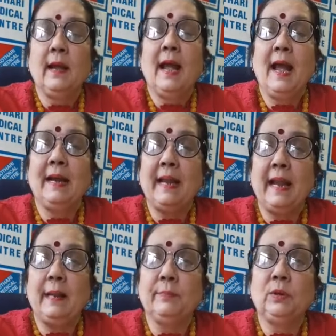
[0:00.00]
and
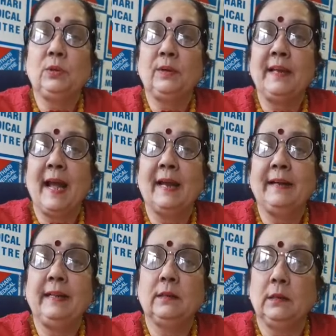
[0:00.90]
able to
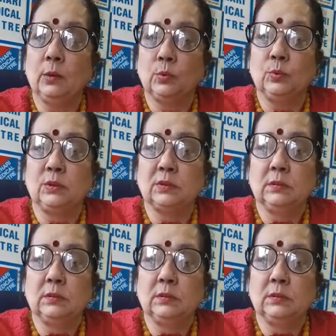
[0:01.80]
carry the load.